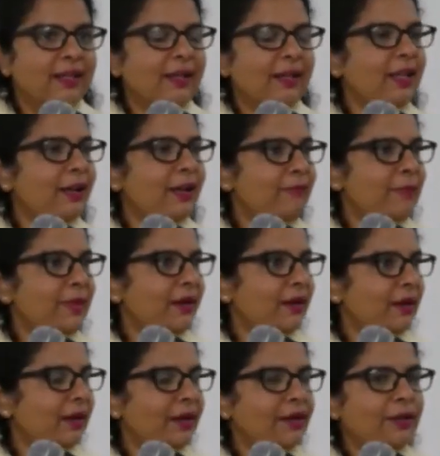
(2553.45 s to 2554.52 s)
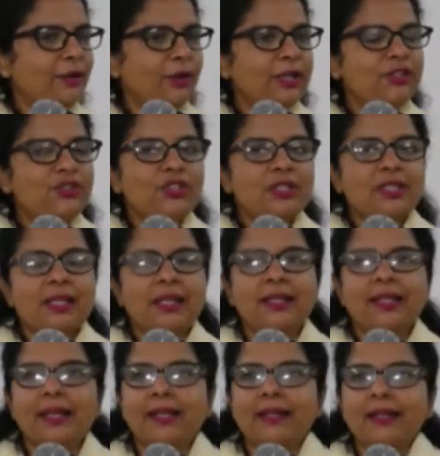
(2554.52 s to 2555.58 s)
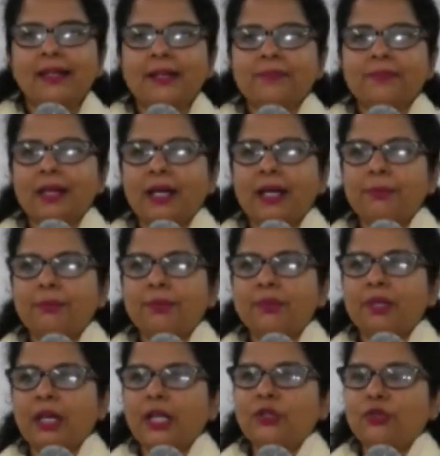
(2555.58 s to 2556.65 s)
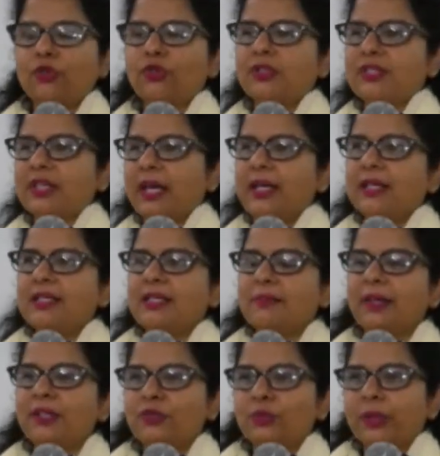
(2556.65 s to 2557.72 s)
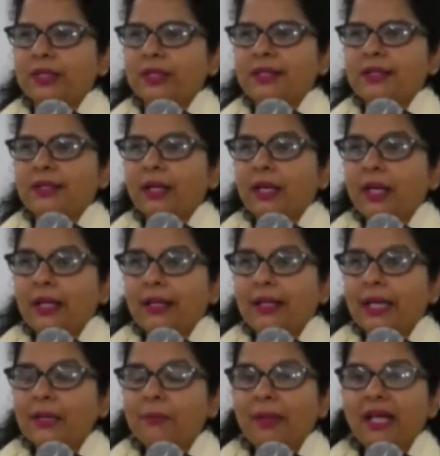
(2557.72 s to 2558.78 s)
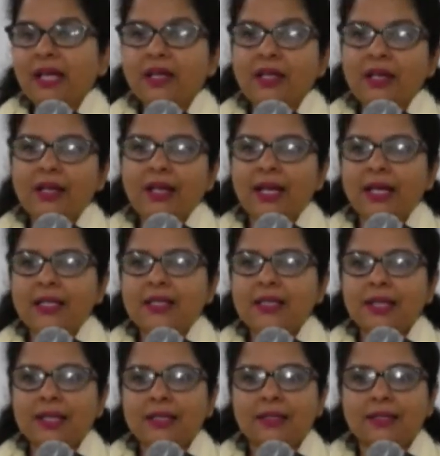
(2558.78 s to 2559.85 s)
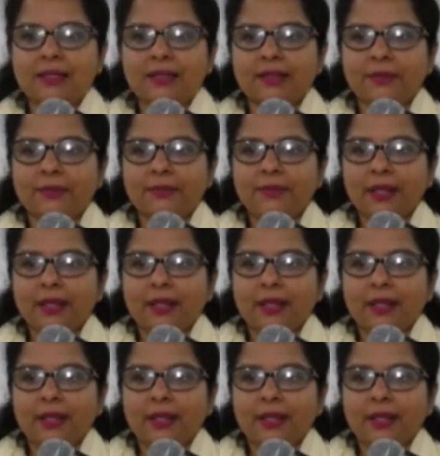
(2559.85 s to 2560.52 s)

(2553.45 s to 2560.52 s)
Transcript: I love being a cardiologist. And then um, I, put, I took science in my 12th grade. But I realized that um,